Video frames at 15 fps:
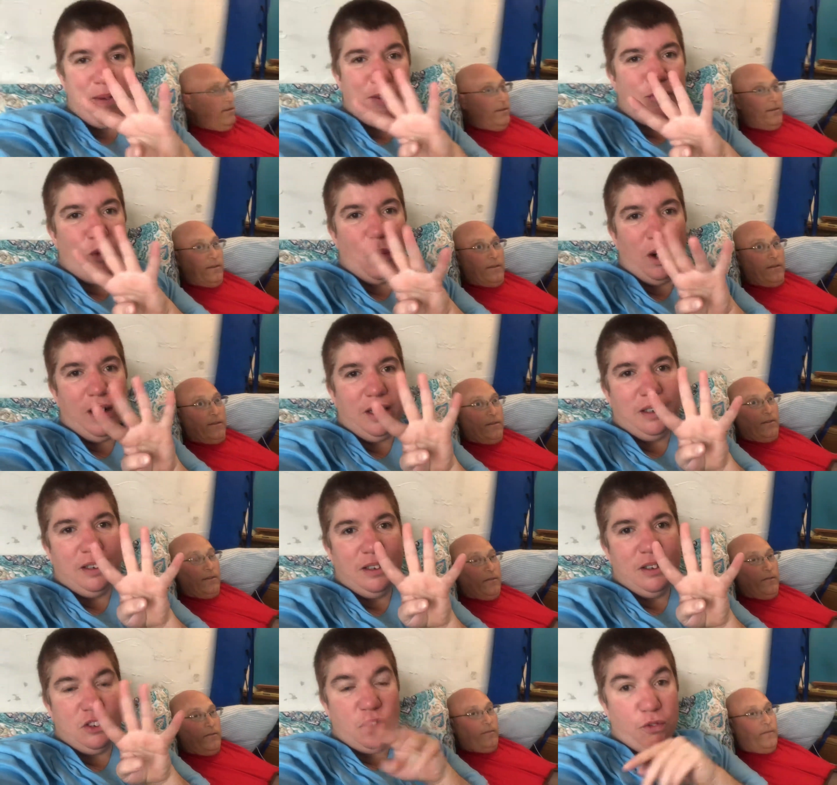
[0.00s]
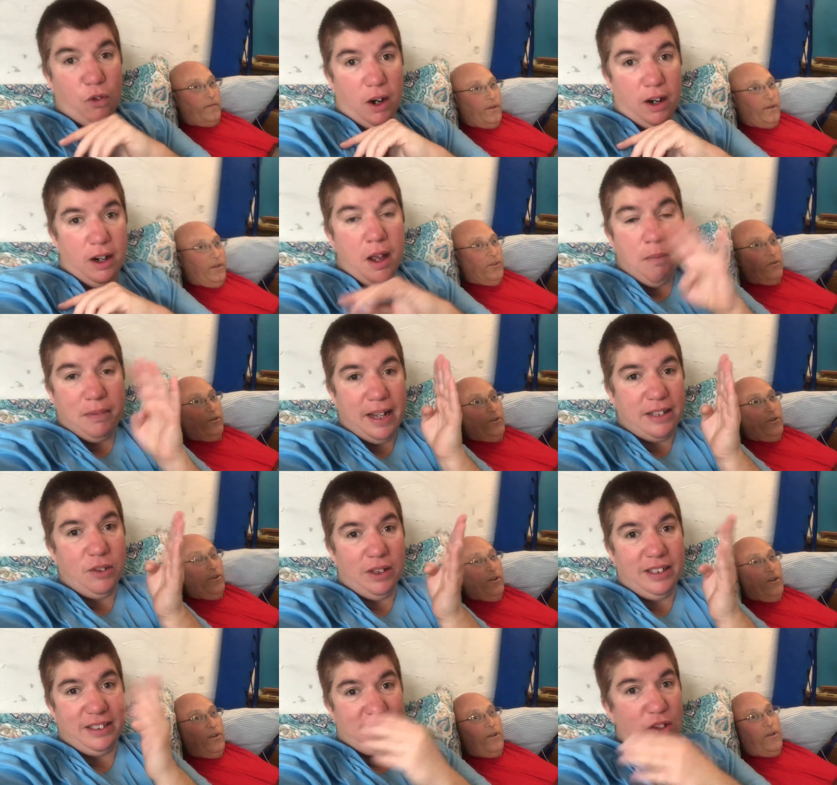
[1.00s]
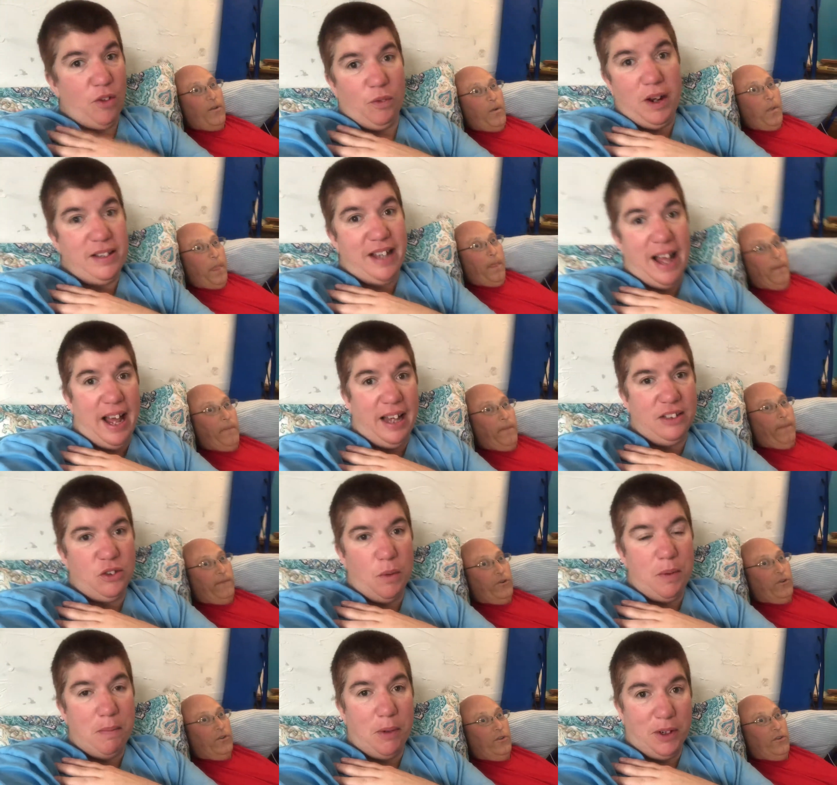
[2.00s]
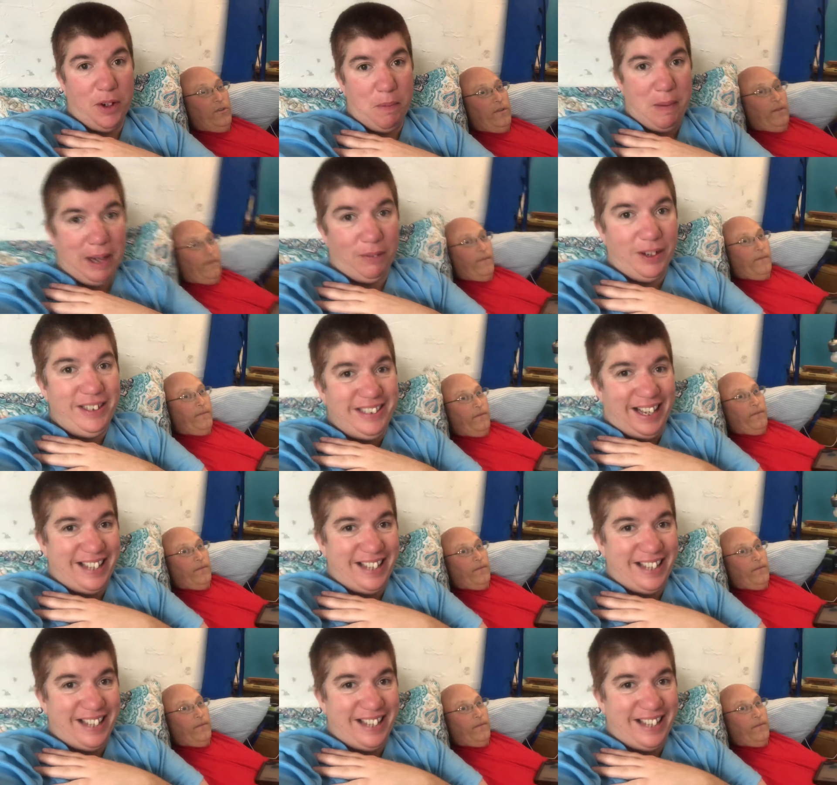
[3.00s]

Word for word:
Speaker 1: made four so far. They're, That's only because it's all the rice I had. So I went and bought another bag of rice